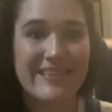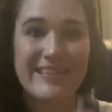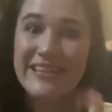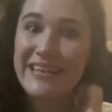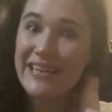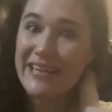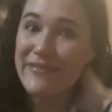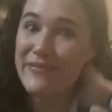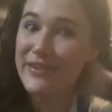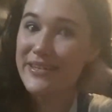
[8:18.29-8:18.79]

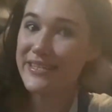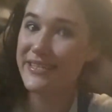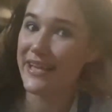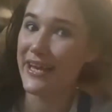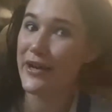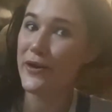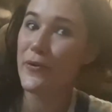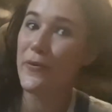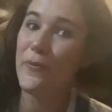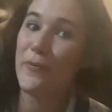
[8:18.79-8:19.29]
It was
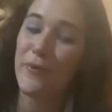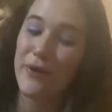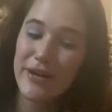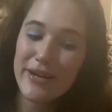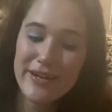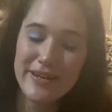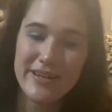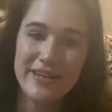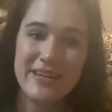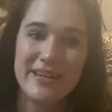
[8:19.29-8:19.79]
like
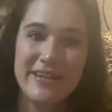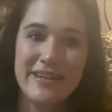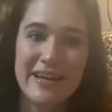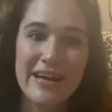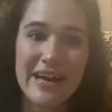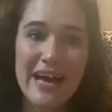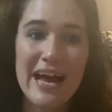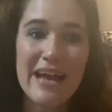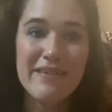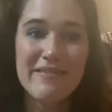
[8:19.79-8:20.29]

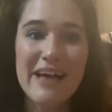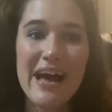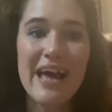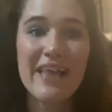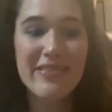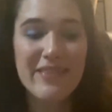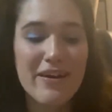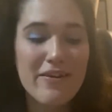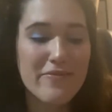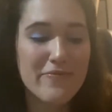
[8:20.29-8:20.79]
I
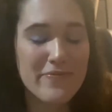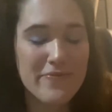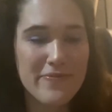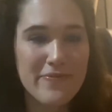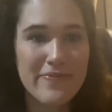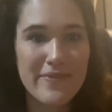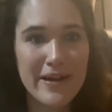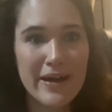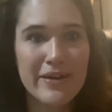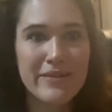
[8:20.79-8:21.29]
love
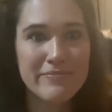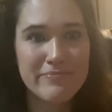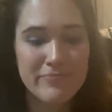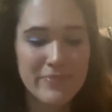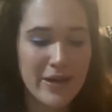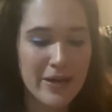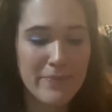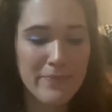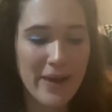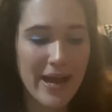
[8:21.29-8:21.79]

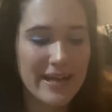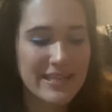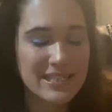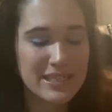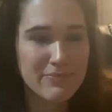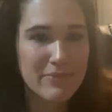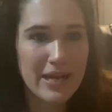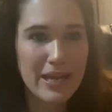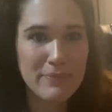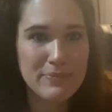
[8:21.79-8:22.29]
unboxing
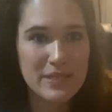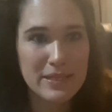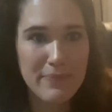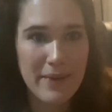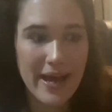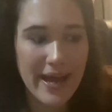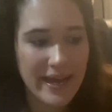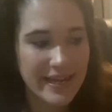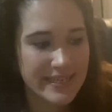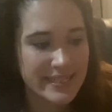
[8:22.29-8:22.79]
my ipsy
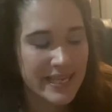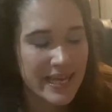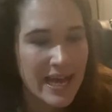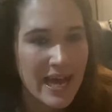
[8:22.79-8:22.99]
bags.